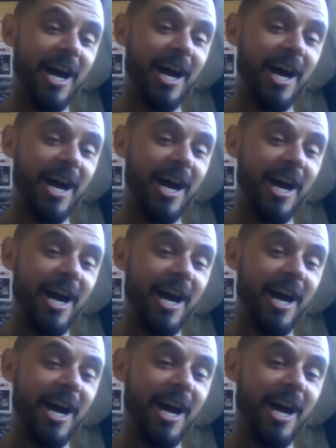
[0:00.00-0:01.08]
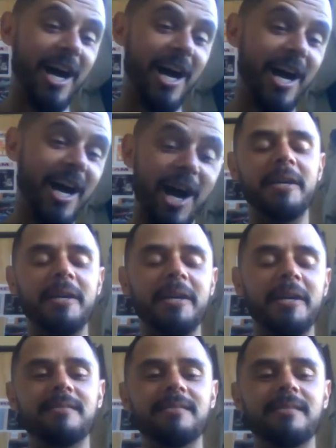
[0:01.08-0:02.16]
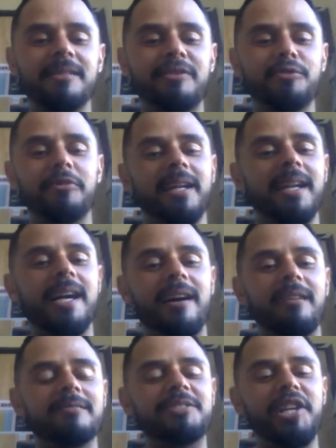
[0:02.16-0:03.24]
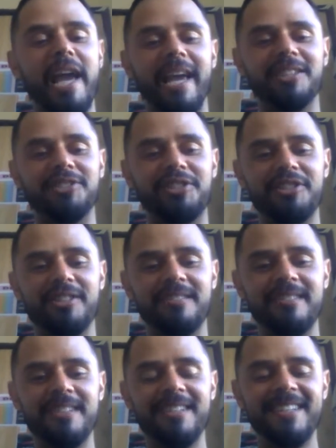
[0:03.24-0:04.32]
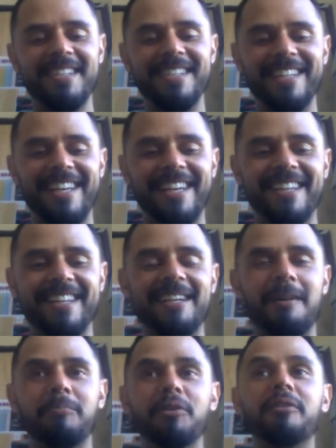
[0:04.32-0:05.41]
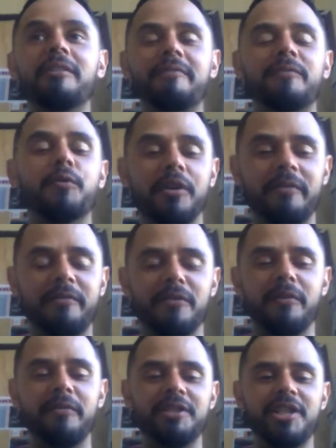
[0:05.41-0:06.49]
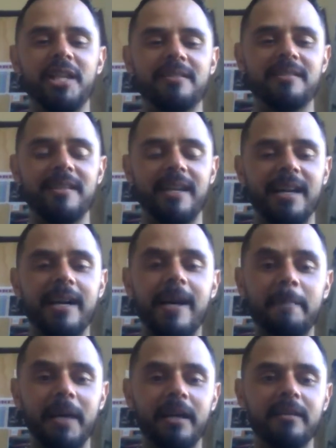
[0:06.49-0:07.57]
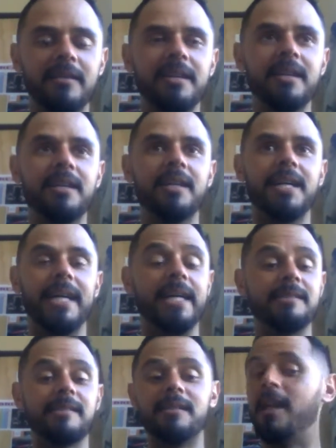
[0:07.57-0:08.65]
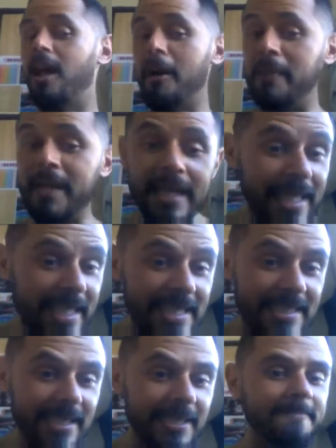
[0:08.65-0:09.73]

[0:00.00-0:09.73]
way to the end. So that means the story now changed, and I'm looking forward for all the changes that are coming. It's not been easy.